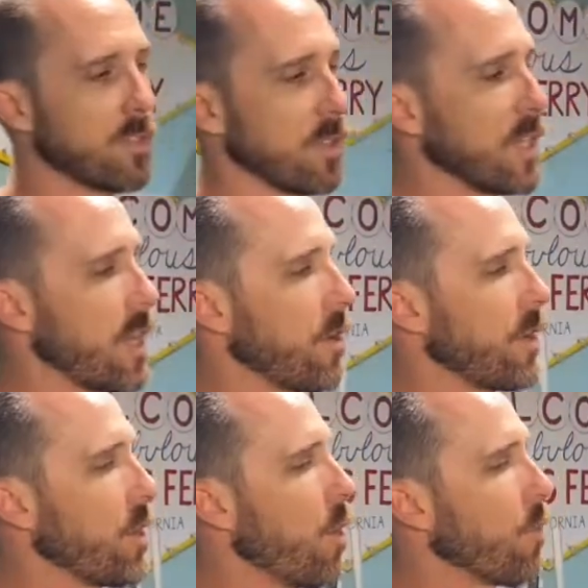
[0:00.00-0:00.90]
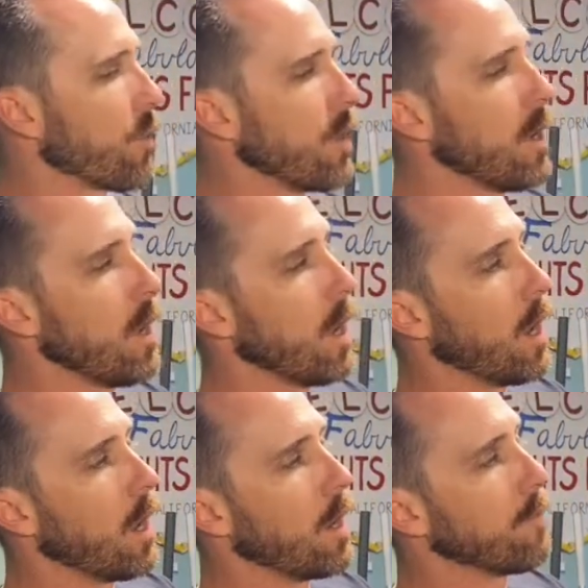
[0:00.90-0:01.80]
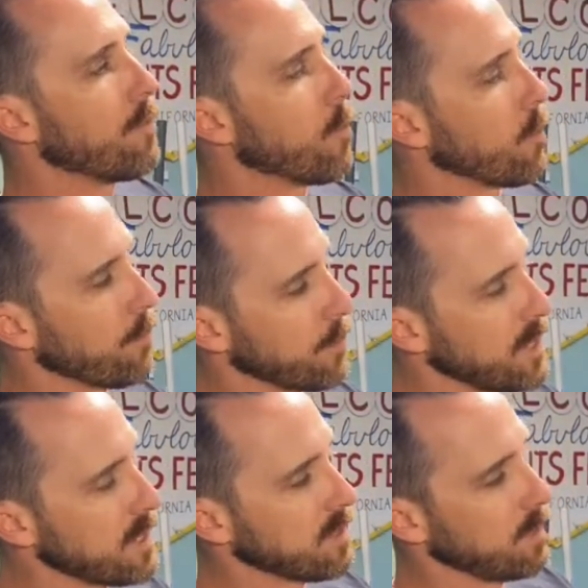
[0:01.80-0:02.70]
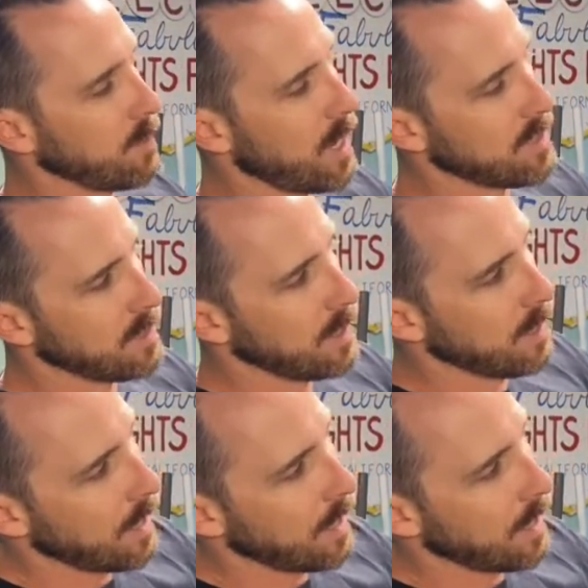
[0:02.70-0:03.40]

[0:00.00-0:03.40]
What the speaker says: so they carried it over for these SlimLites.